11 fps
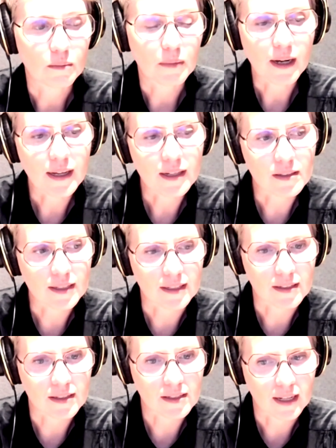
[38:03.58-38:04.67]
your mind to
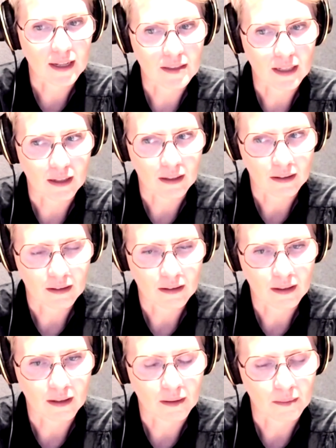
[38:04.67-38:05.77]
understanding